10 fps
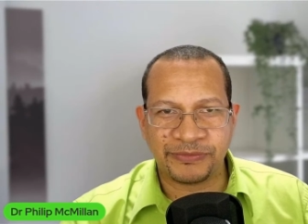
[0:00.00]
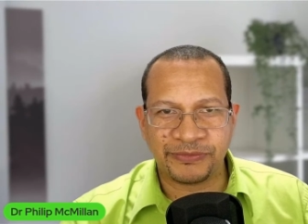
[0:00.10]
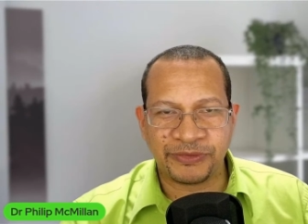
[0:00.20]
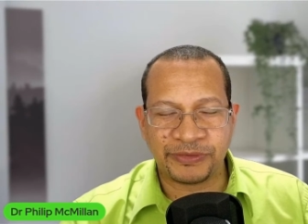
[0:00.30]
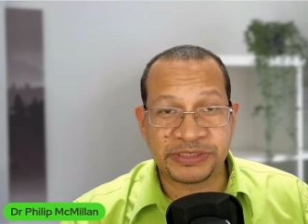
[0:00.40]

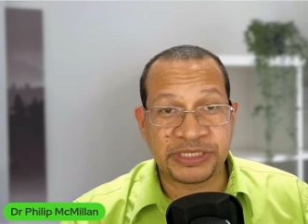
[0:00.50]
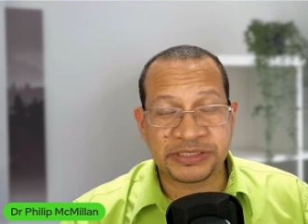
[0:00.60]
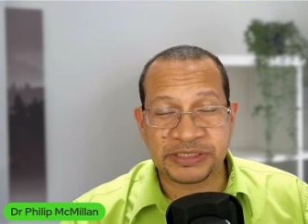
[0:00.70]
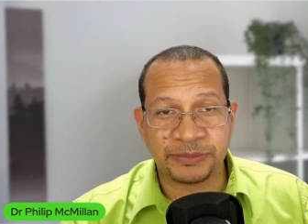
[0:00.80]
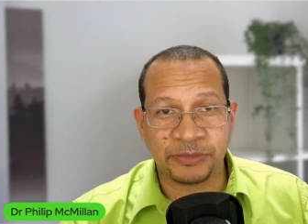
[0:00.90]

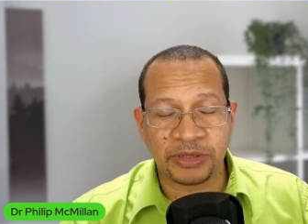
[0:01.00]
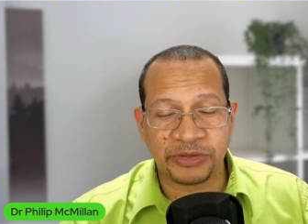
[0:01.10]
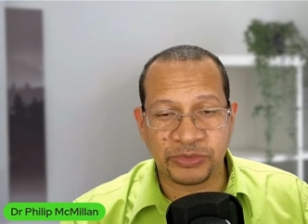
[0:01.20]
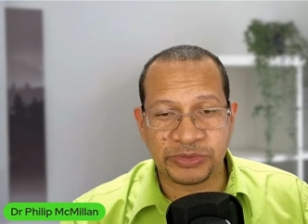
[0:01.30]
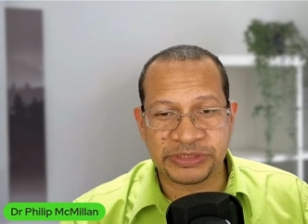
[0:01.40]
60
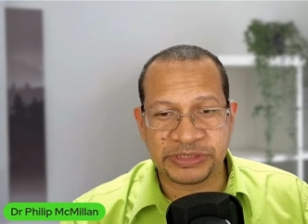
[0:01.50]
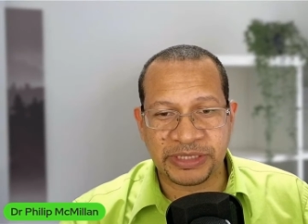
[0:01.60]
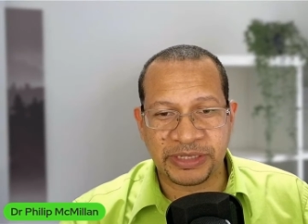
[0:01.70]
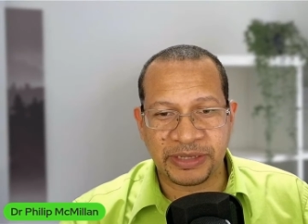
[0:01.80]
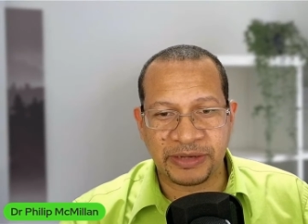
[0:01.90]
modules
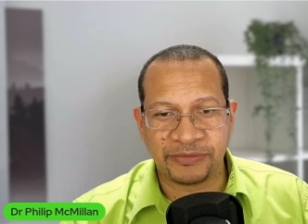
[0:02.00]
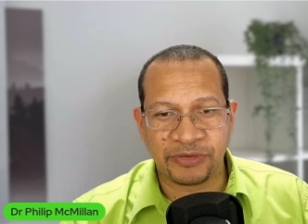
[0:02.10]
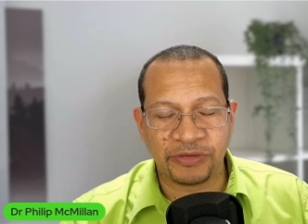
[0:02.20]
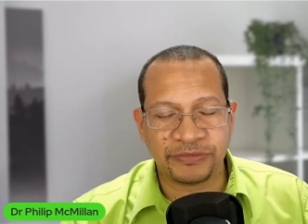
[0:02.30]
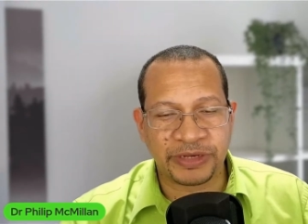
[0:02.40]

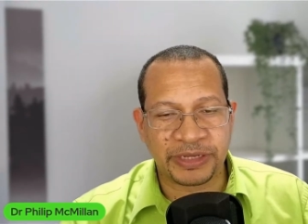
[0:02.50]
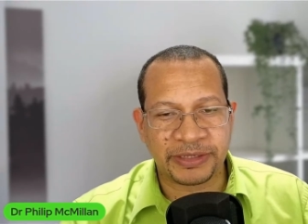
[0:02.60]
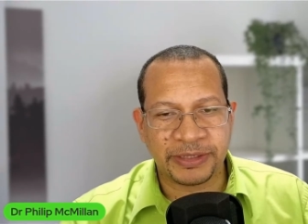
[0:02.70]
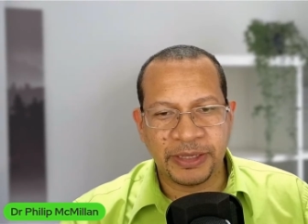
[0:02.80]
involved in it.